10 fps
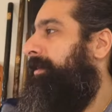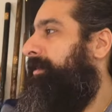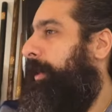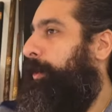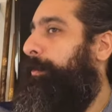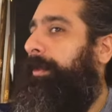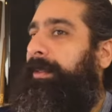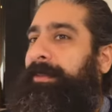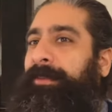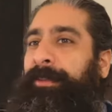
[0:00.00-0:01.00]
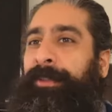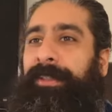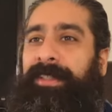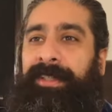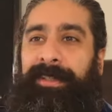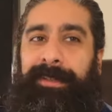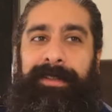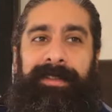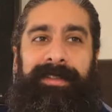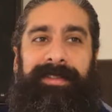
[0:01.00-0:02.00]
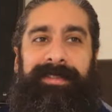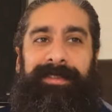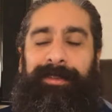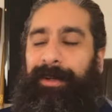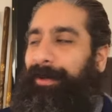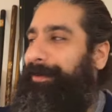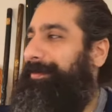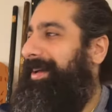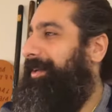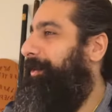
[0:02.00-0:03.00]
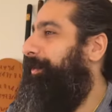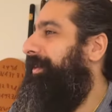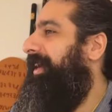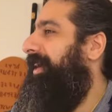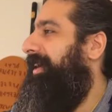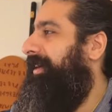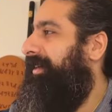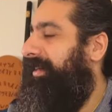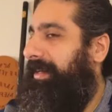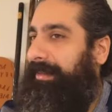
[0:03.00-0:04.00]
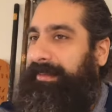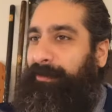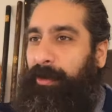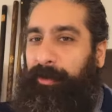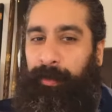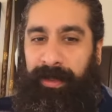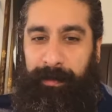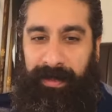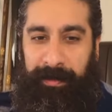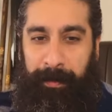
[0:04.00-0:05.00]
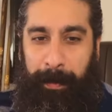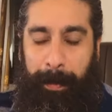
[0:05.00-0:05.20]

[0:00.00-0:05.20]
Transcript: Tob? Good? Tob. Hallelujah. How's everyone's week been?